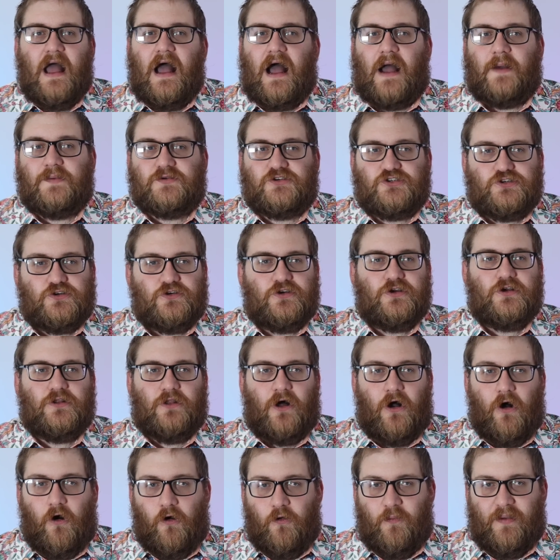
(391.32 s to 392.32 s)
I'm sure you'll
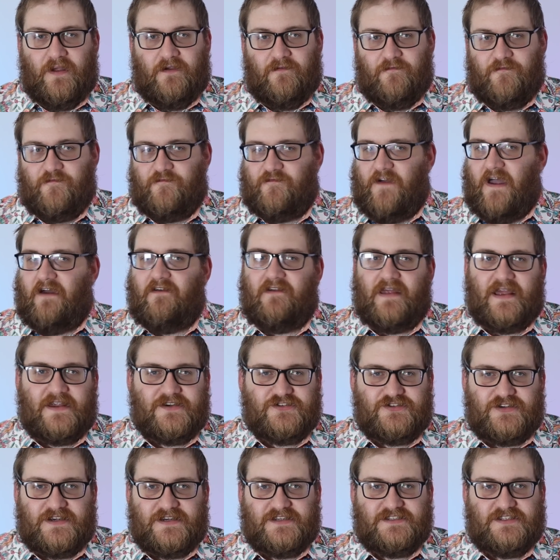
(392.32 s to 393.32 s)
all be very
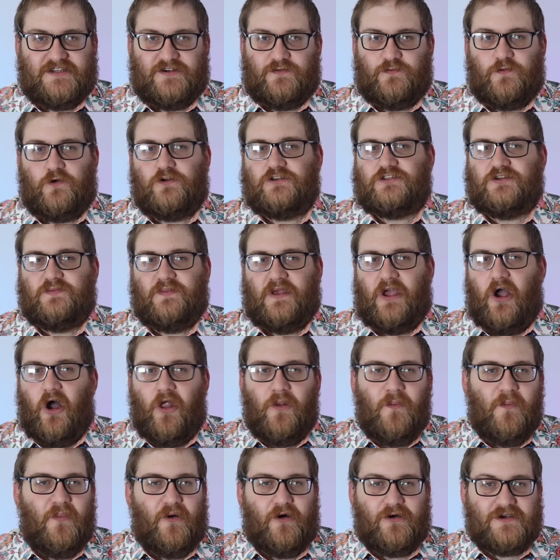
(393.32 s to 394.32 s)
interested in watching me
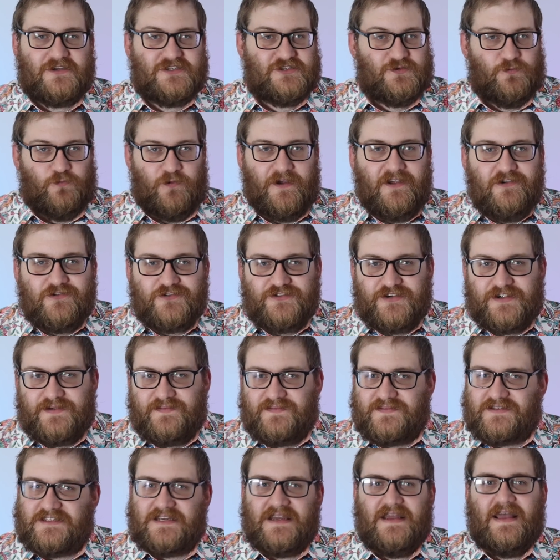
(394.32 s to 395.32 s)
unbox some wheel
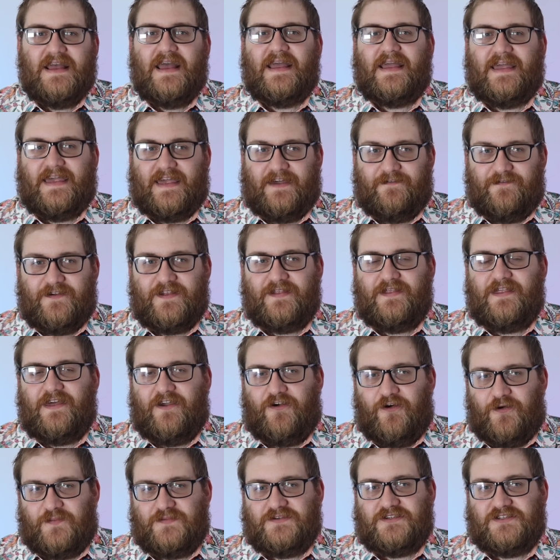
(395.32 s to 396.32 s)
trims, given the
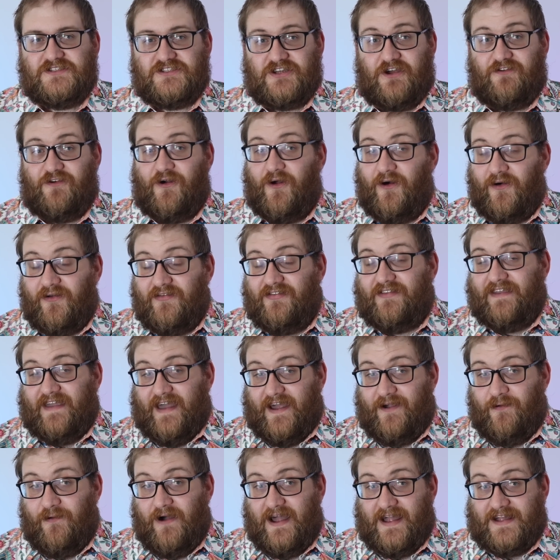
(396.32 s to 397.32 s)
options are all
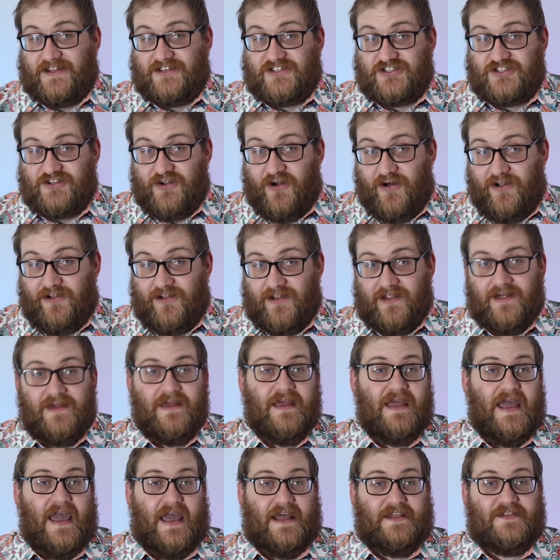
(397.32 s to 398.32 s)
DIY install.
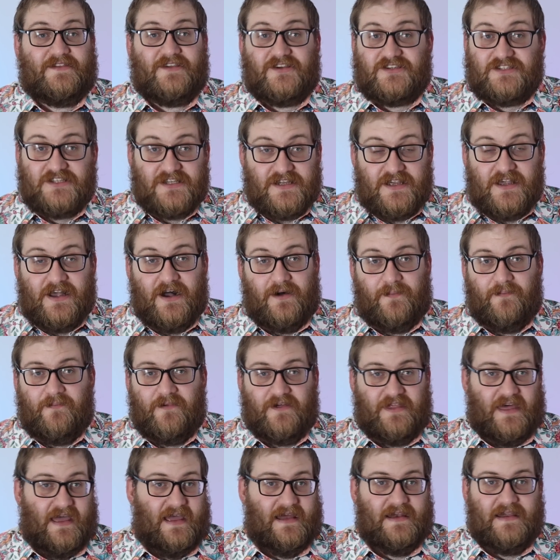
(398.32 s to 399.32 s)
It doesn't come
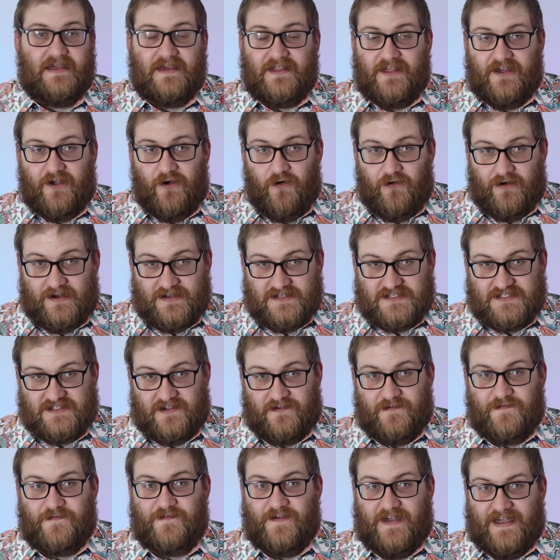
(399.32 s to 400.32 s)
with any of the Orange
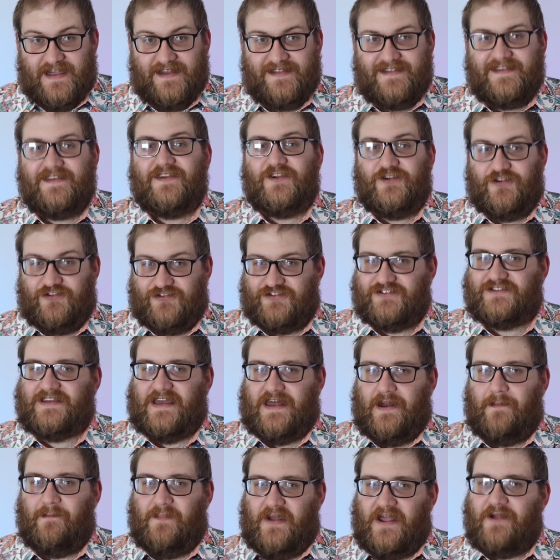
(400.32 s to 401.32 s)
stuff fitted, you just
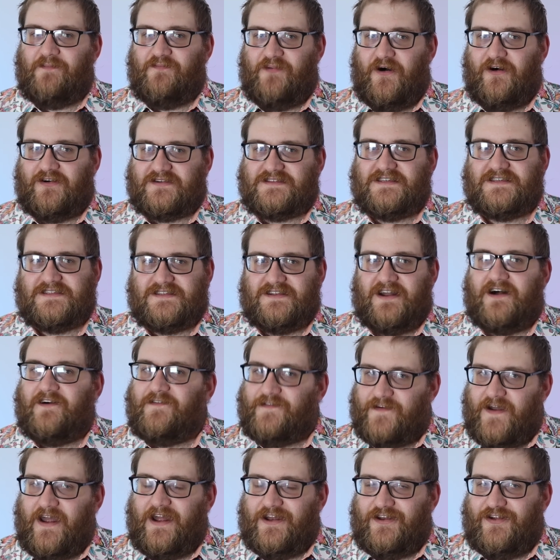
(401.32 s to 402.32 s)
get a big box of
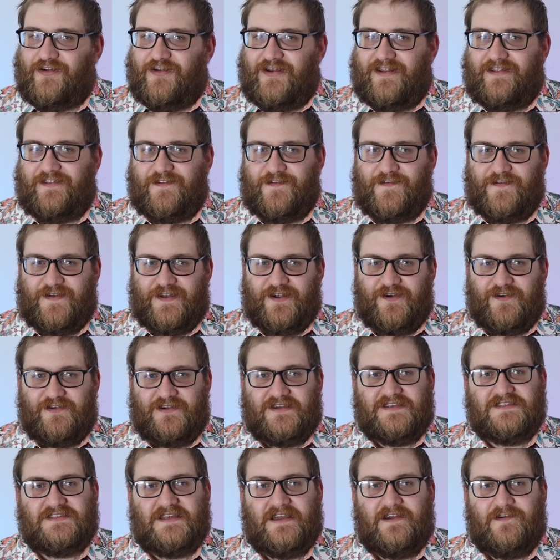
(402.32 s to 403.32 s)
stuff and you need to fit it all
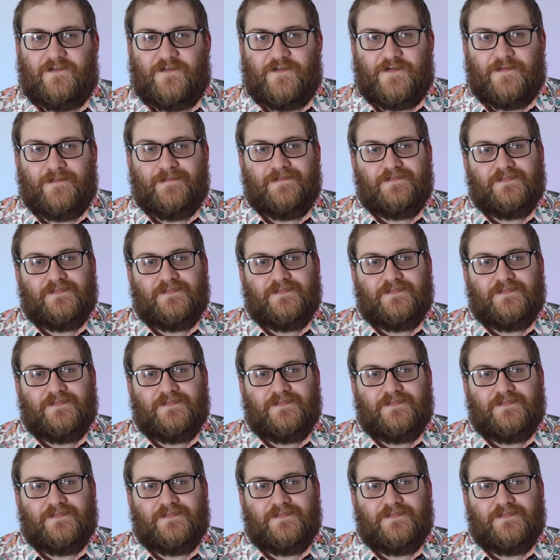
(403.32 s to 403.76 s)
yourself.